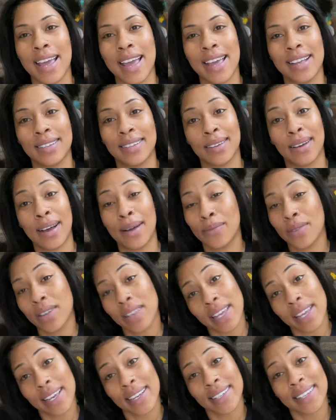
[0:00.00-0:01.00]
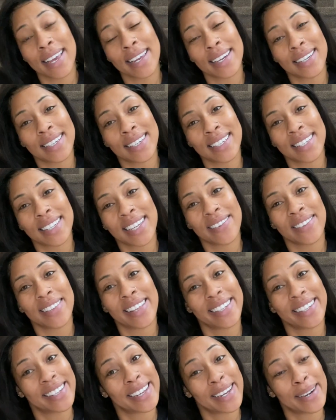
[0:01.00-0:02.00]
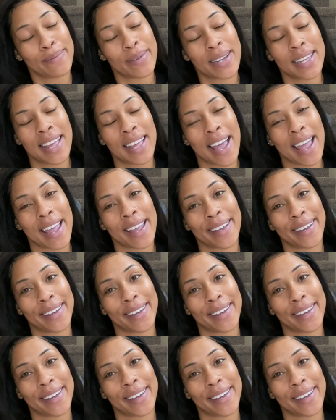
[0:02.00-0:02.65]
And so I'm really excited to see what that's gonna be like.